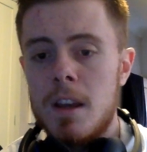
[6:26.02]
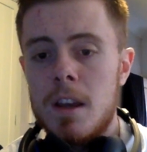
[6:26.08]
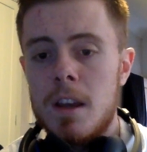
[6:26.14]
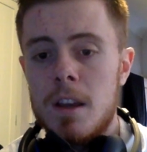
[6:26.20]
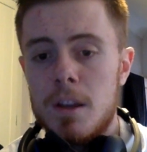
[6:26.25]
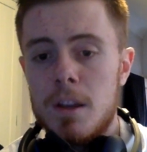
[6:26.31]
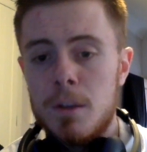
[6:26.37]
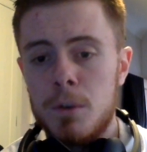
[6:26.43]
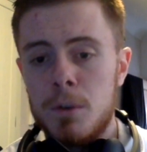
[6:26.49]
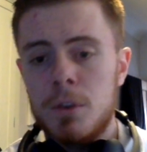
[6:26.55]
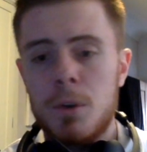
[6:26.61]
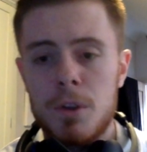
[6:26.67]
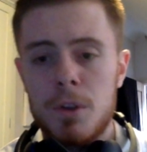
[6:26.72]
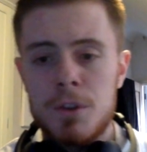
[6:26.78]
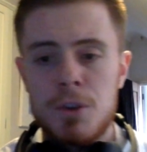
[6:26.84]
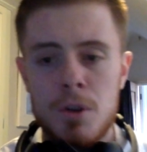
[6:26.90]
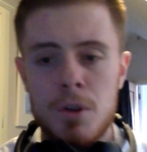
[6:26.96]
You've also
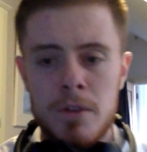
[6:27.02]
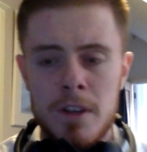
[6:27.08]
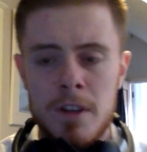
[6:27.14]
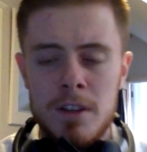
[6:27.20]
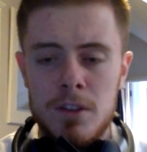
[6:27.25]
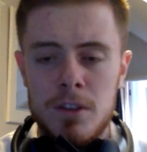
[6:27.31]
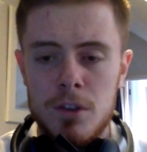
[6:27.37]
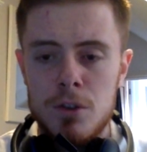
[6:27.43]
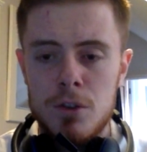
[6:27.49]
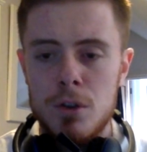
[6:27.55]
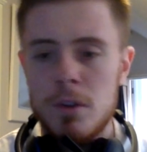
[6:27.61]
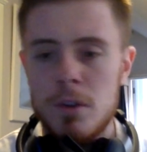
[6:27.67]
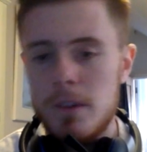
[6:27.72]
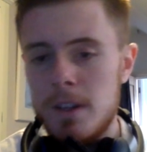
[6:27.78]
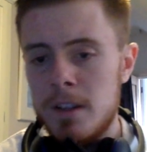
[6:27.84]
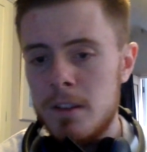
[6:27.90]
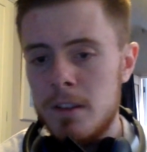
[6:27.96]
got the Juvies. The
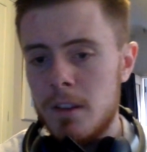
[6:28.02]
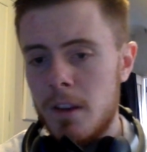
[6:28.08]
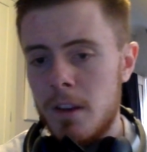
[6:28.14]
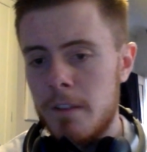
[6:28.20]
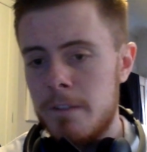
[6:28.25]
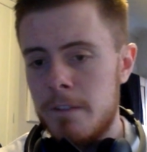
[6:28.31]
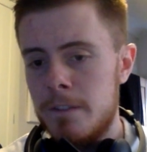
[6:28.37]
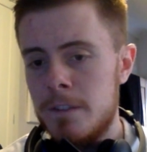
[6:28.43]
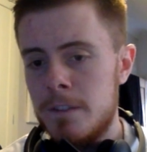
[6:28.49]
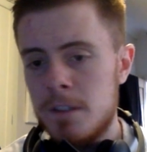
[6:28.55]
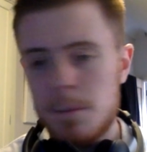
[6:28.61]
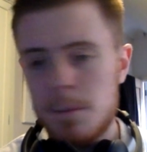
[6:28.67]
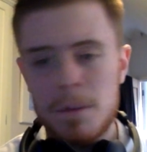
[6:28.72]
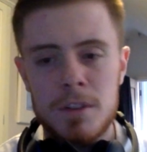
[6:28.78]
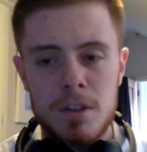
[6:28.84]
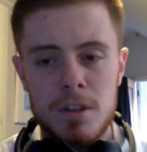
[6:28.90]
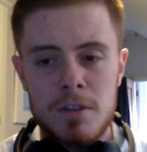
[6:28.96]
Juvies are
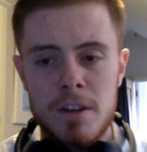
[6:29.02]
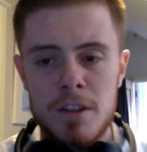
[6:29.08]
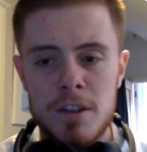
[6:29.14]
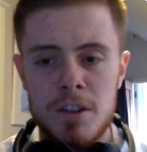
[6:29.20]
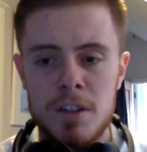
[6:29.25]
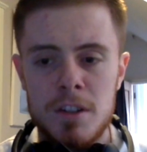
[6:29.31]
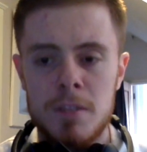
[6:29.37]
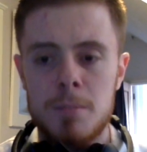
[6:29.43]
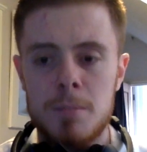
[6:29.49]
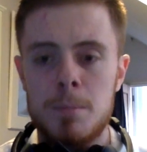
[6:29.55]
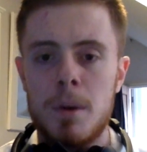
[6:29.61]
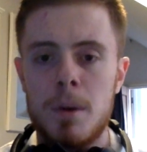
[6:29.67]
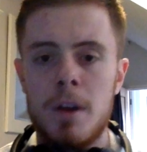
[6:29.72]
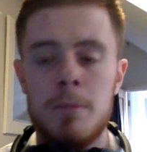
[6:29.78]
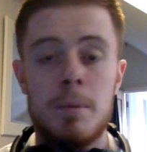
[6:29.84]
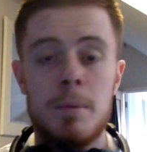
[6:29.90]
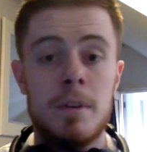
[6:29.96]
similar to the Wretches,
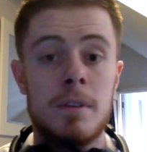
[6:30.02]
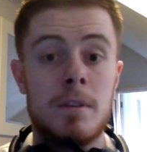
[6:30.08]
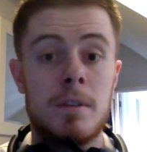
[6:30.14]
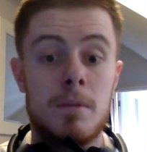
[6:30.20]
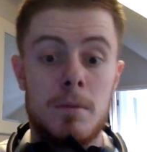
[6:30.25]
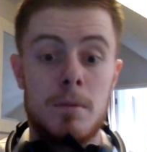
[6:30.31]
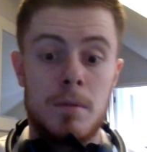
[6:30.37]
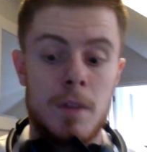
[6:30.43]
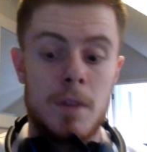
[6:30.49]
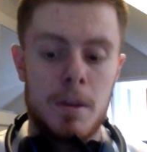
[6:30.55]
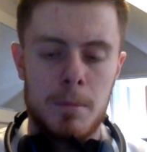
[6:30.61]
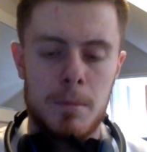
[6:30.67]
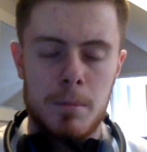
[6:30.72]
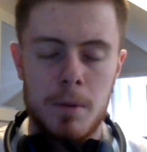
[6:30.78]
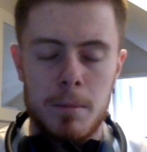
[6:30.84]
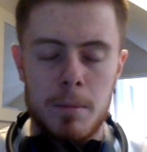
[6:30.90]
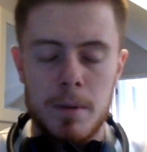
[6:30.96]
but have been
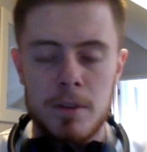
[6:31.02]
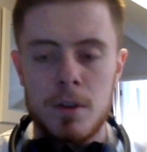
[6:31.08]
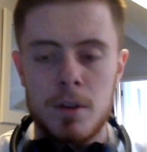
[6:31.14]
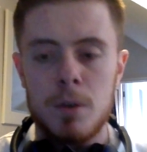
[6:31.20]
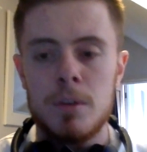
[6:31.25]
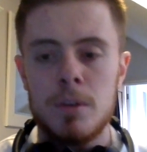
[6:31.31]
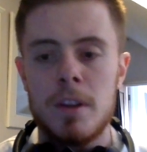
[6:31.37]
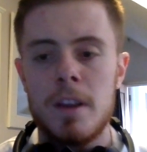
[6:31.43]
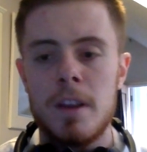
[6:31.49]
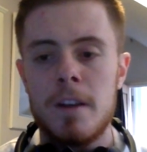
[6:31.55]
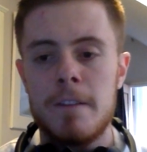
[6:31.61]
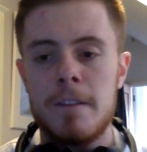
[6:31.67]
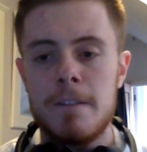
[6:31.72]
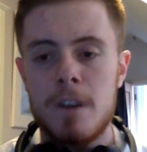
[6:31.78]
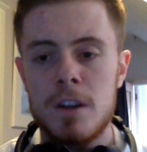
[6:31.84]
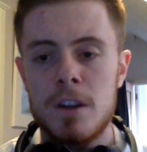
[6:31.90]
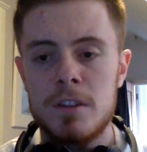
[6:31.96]
told that they are
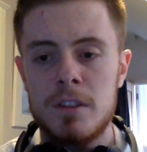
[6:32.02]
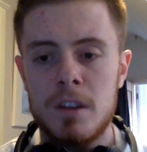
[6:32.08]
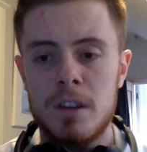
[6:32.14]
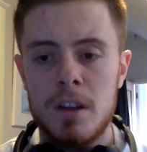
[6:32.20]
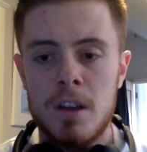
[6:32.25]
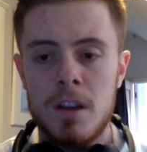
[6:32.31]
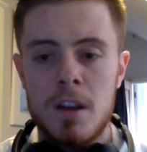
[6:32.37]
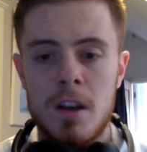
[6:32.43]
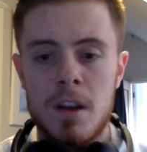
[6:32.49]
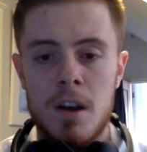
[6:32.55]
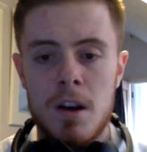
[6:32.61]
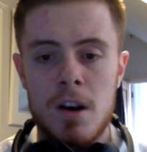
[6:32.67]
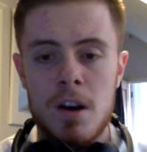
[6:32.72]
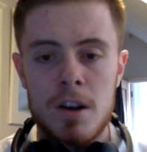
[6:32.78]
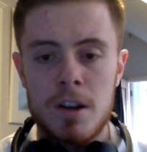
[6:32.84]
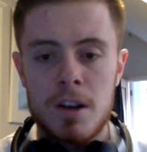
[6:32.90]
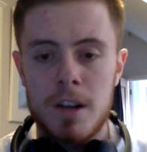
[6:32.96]
faster,
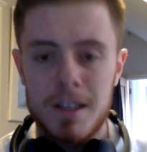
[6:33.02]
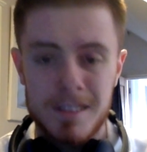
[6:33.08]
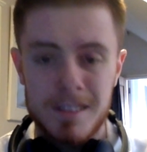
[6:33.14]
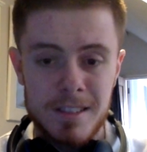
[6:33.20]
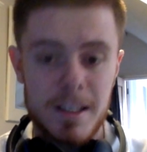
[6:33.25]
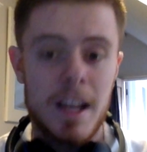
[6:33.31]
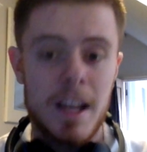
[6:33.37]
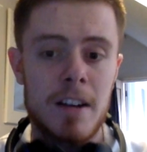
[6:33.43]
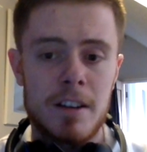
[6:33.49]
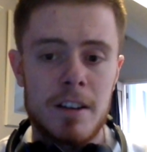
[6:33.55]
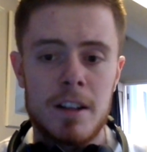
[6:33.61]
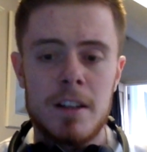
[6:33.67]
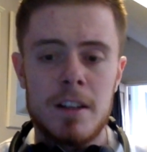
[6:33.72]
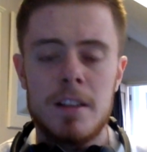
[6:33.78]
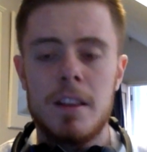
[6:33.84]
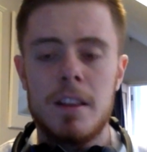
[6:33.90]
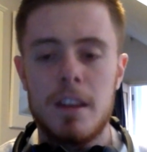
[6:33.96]
harder, and
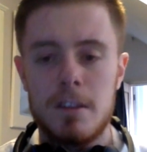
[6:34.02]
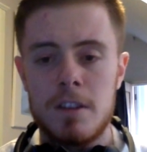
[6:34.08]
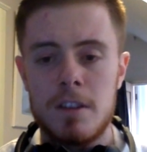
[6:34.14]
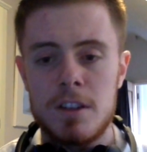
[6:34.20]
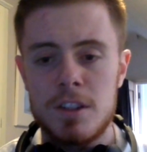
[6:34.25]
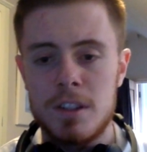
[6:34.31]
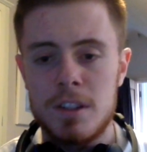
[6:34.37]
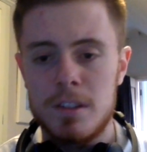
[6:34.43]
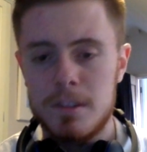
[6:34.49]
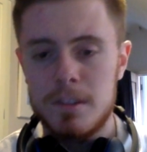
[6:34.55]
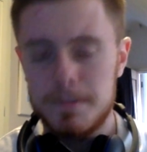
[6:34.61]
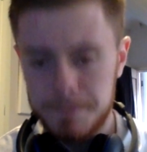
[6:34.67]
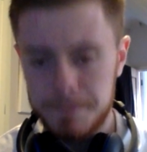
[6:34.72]
scarier than the Wretches.